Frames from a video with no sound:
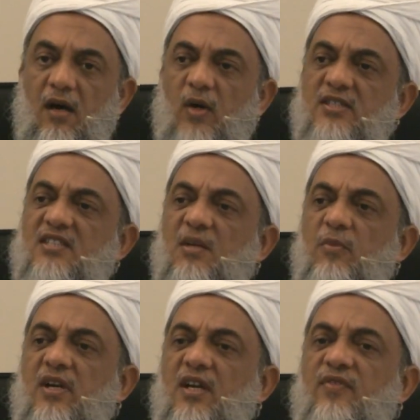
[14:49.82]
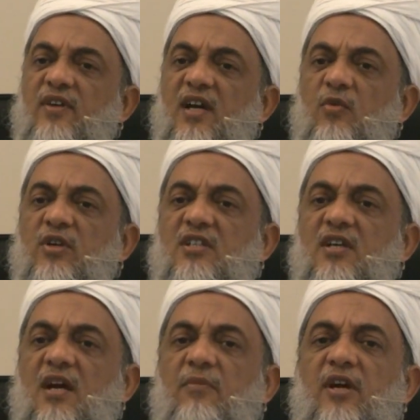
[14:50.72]
Or was he somebody, if he had wished,
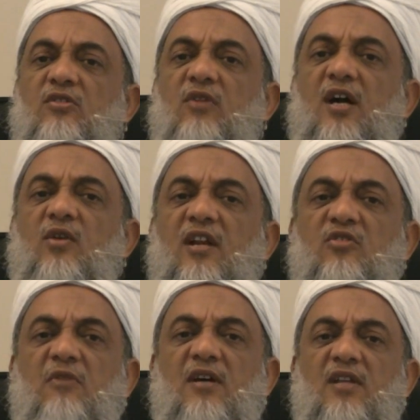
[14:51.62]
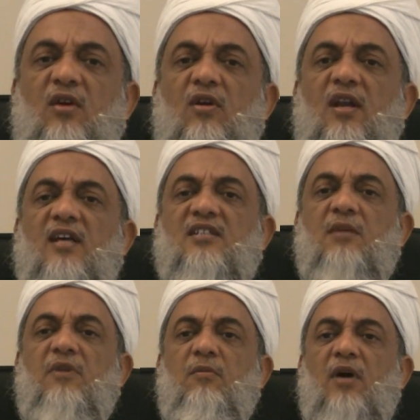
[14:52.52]
he had made dua to Allah subhanahu wa ta'ala, oh Allah,
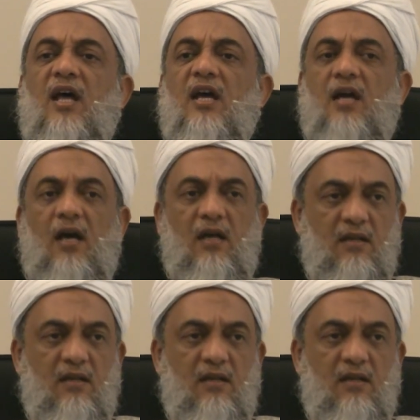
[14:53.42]
send me malaika.